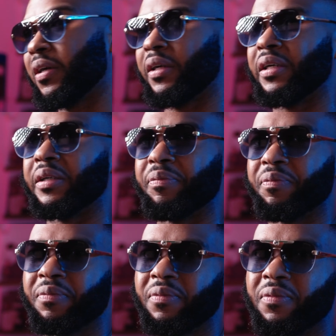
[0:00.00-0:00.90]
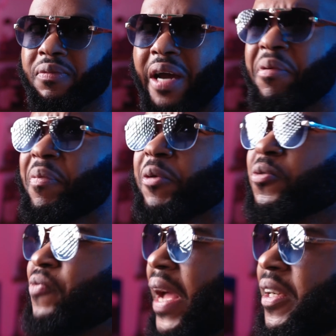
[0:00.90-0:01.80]
I remember it was
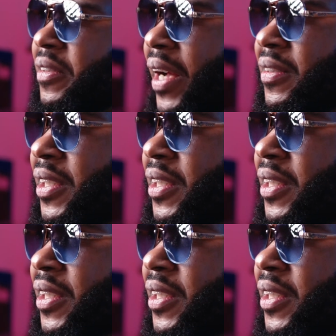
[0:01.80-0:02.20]
Valentine's